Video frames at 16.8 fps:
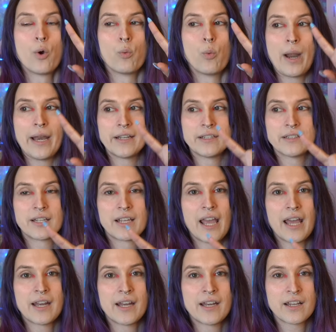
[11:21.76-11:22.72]
Waiting to
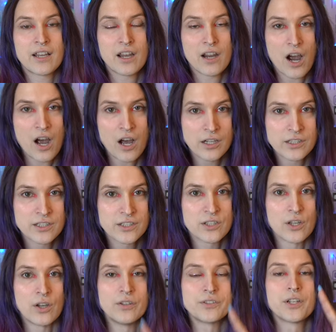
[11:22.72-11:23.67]
get a
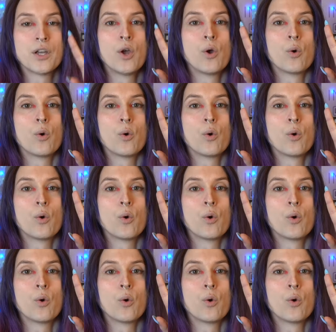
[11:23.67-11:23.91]
consult,